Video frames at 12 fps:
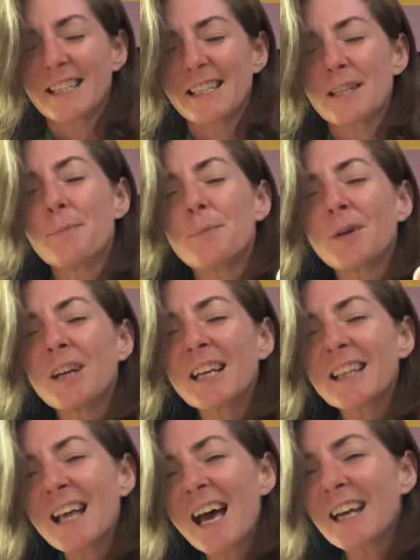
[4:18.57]
to
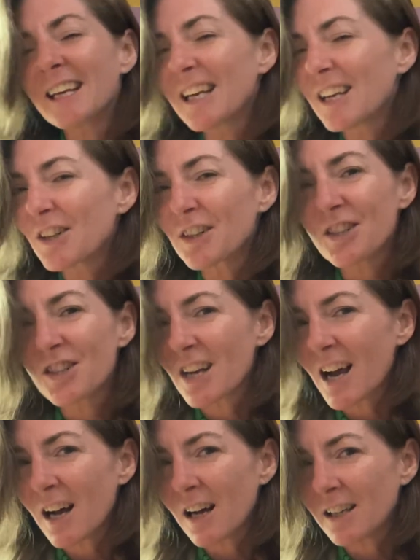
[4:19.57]
bring that inner
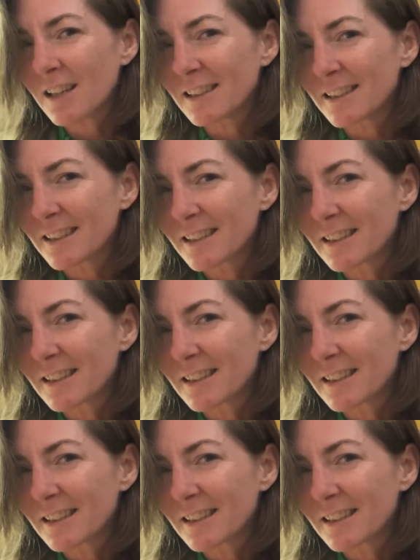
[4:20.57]
child